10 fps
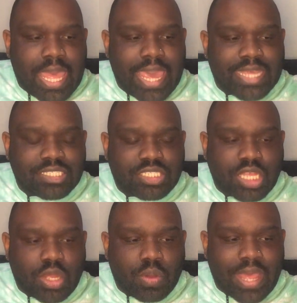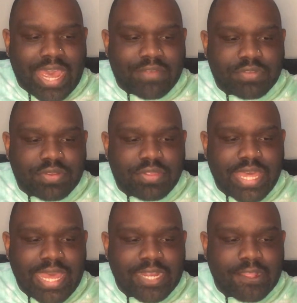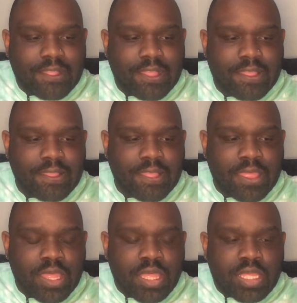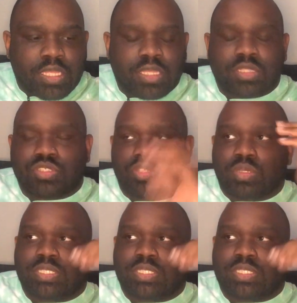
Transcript: And so after that, Juke